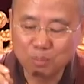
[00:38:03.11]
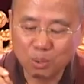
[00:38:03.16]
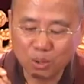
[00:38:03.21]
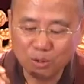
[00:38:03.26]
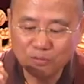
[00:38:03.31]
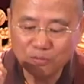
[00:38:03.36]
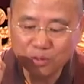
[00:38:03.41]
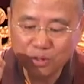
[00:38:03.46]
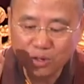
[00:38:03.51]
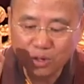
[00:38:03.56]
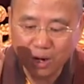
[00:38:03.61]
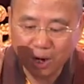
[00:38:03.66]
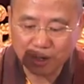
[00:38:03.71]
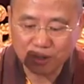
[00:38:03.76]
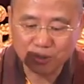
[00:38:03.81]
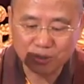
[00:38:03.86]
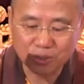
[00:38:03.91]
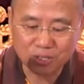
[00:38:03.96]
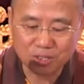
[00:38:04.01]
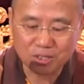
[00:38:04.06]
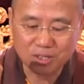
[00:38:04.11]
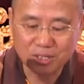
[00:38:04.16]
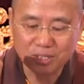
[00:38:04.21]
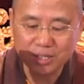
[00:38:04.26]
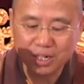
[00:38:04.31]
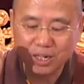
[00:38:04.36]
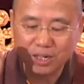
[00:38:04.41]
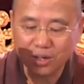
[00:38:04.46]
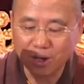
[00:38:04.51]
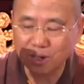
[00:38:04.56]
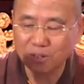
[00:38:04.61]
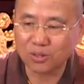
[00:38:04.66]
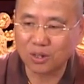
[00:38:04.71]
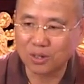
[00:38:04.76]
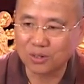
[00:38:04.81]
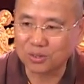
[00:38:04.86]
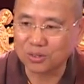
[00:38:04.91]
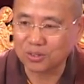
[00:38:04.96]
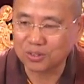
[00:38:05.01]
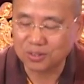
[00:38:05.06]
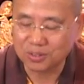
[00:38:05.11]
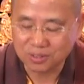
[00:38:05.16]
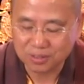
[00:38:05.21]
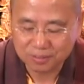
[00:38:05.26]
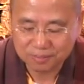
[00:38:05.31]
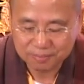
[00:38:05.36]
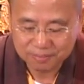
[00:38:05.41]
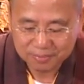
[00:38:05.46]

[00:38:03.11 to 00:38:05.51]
both consciousness and non-consciousness.